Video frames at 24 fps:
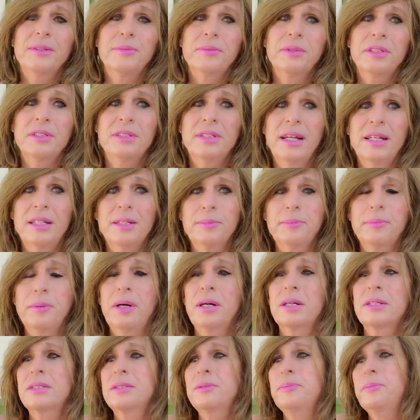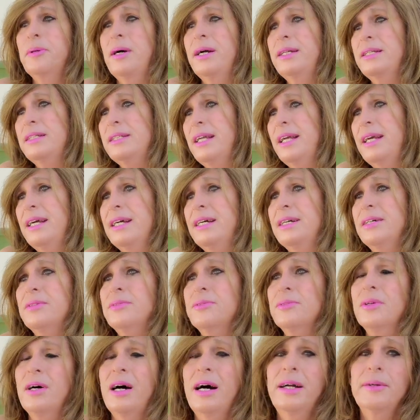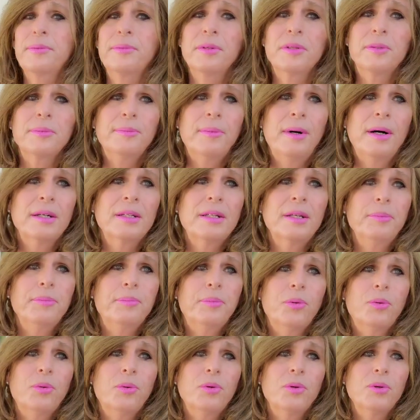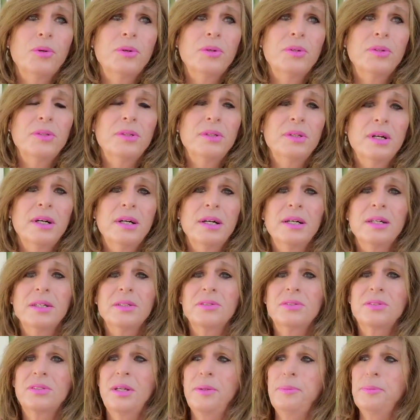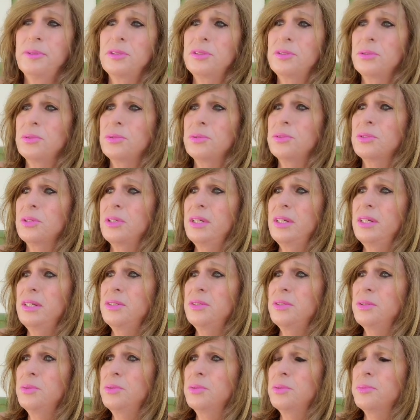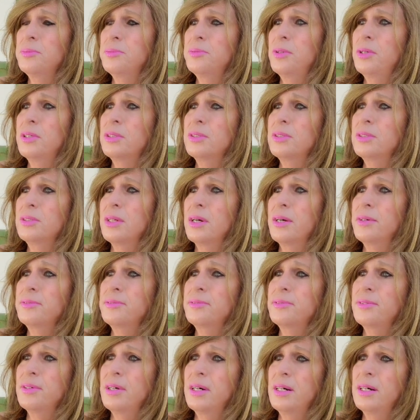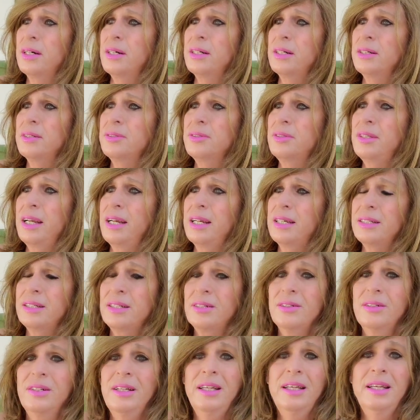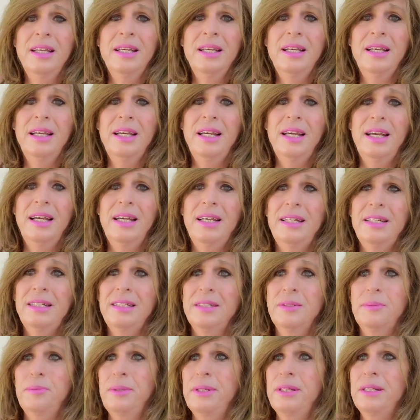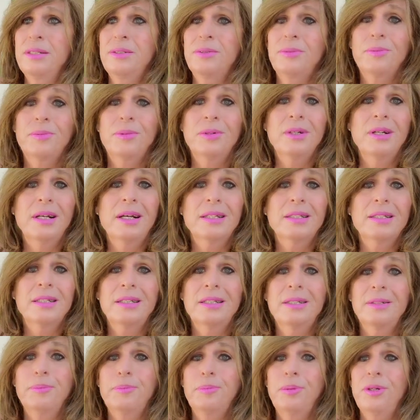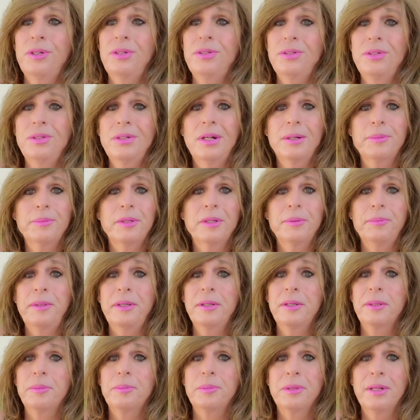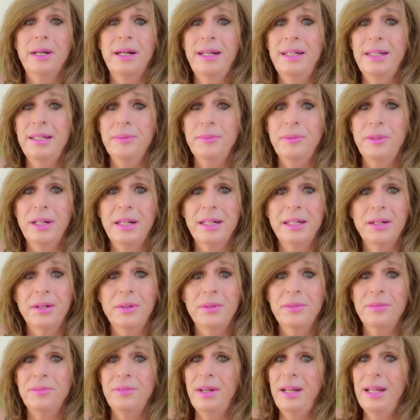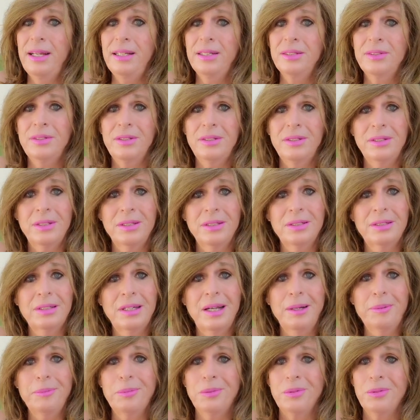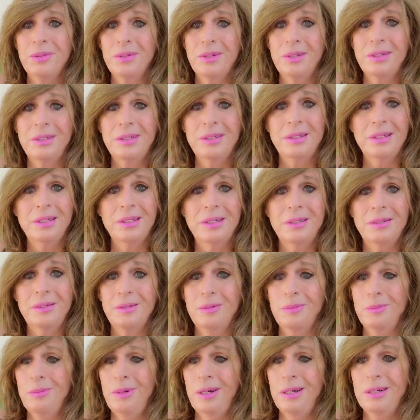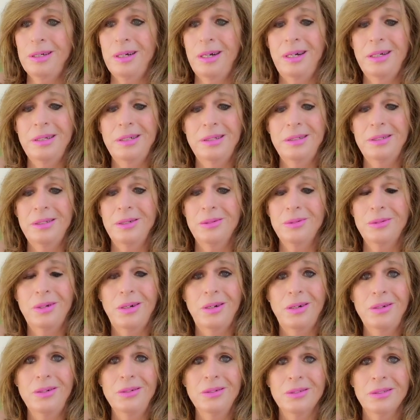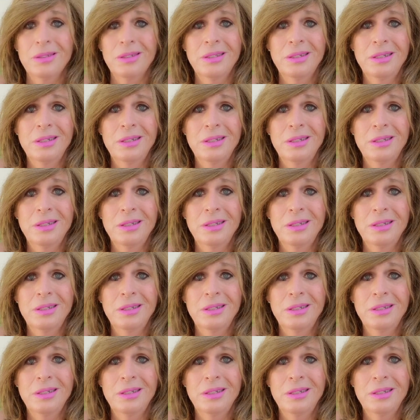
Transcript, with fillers: I'm going to take the bike, down, ride with Monkey Boy, uh, see Mr. Z, do some fun stuff uh, down there. And because we're not going to, pretty soon I'm going to be complaining when I go to Vegas in December that, uh, my God, it's so cold.